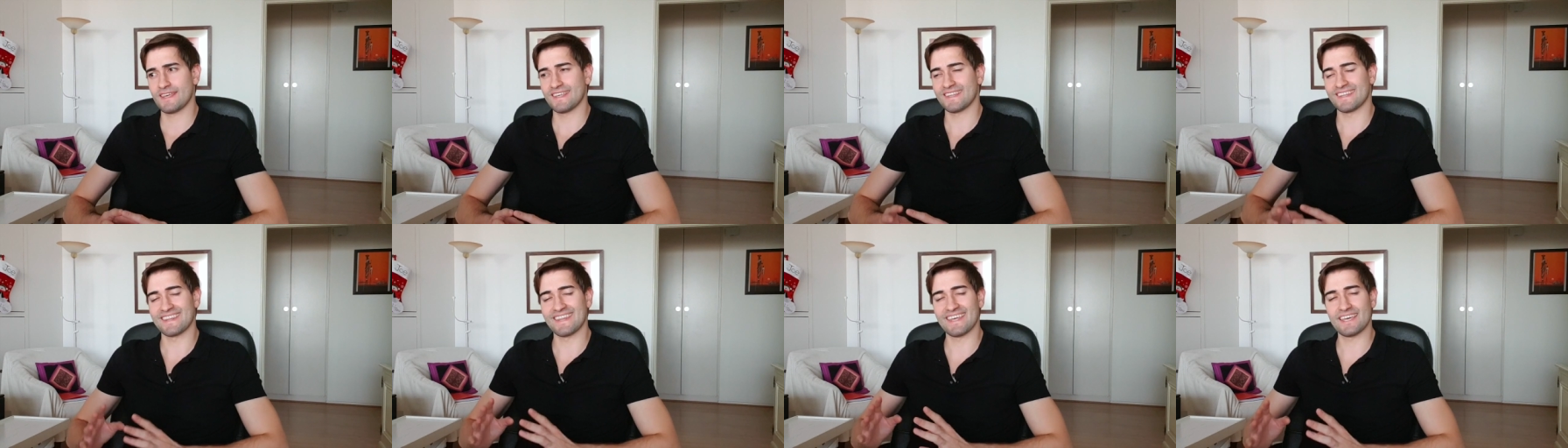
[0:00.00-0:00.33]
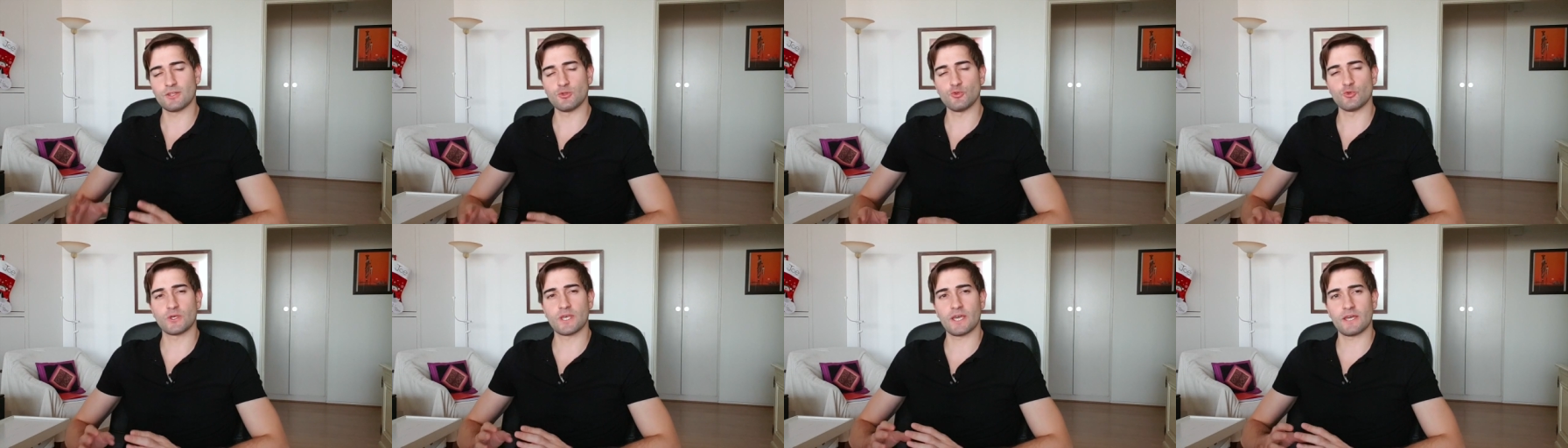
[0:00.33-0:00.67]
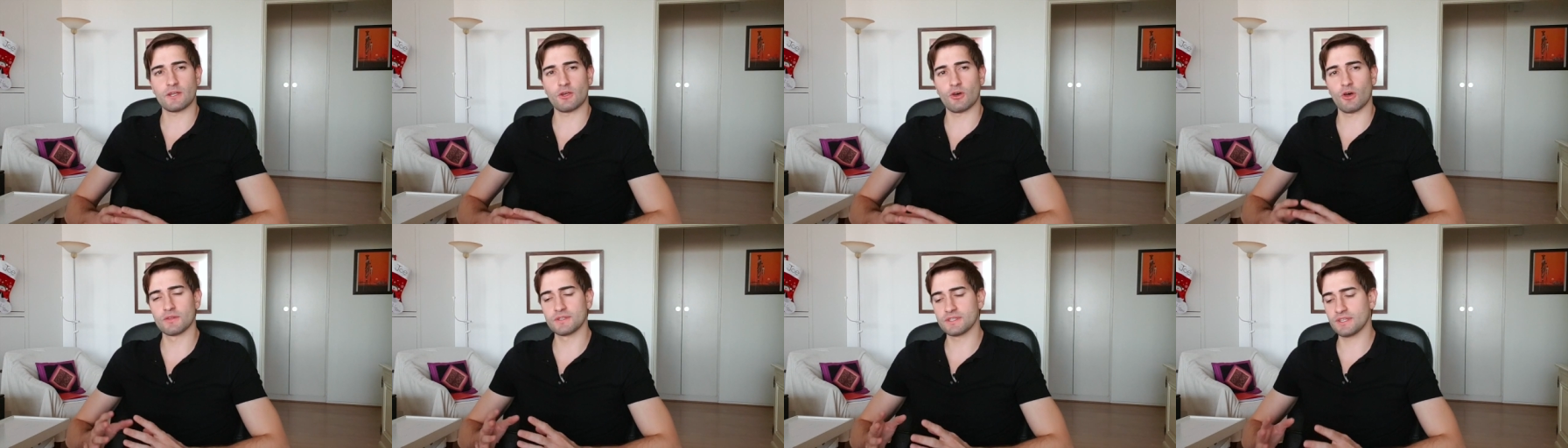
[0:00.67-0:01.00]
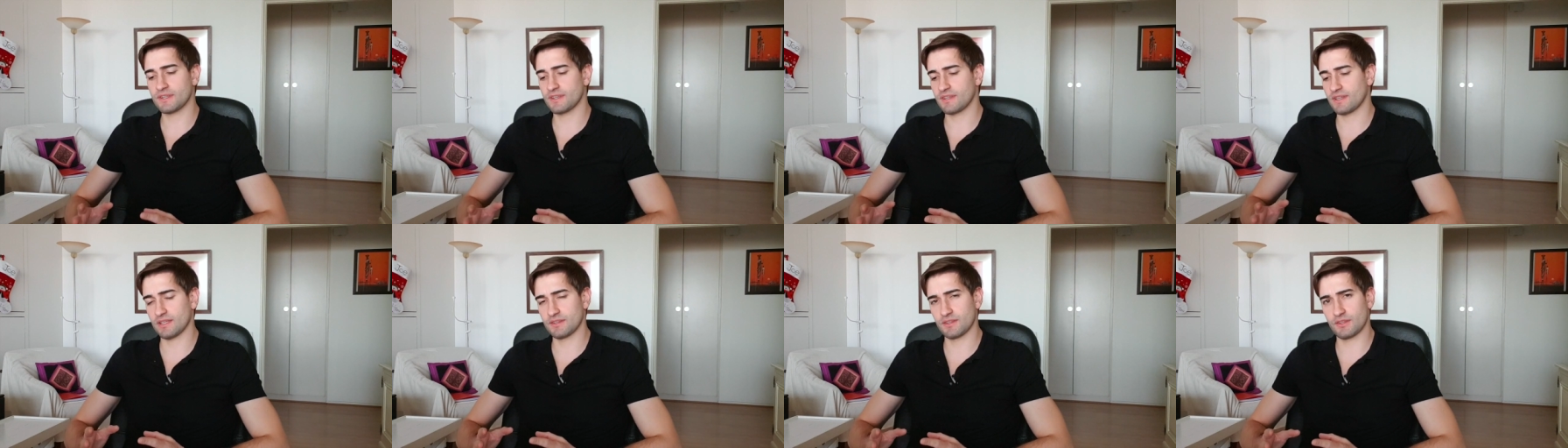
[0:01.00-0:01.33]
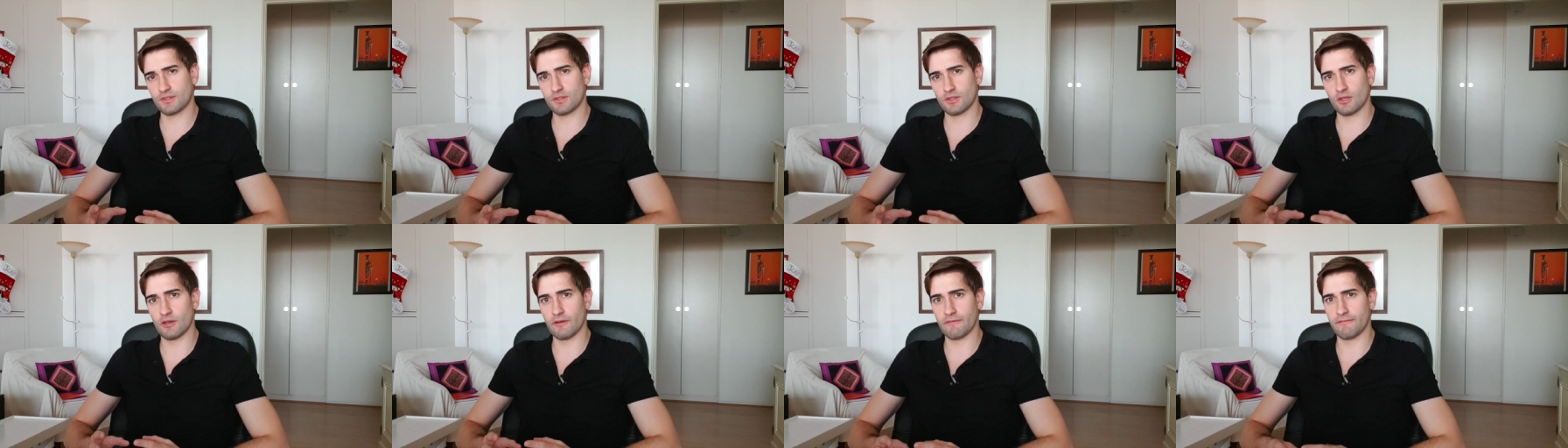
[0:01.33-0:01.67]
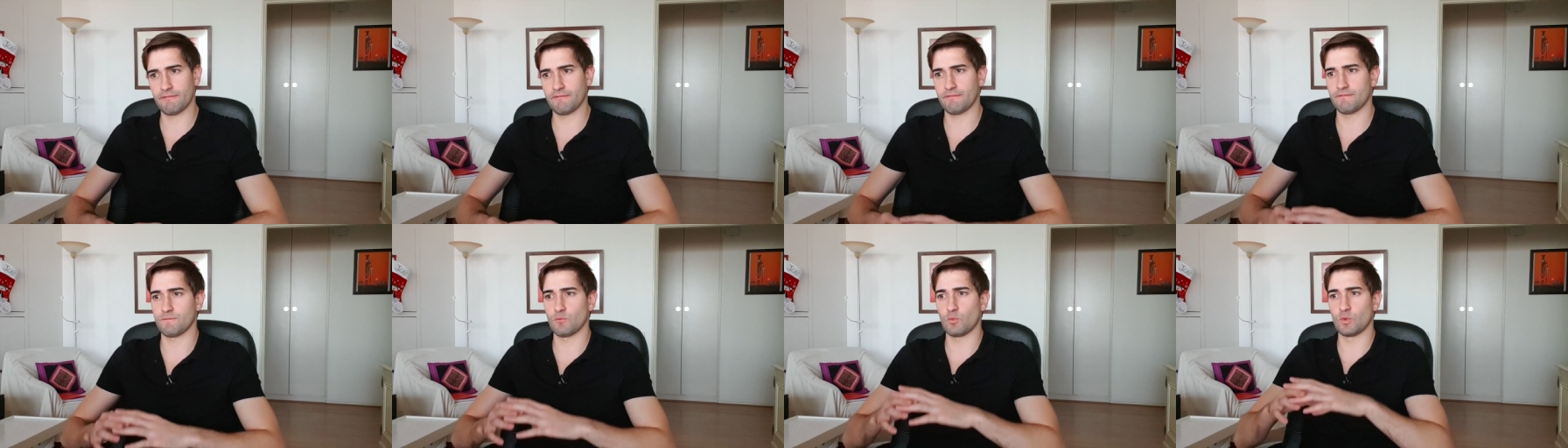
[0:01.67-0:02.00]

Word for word: then you can only send stuff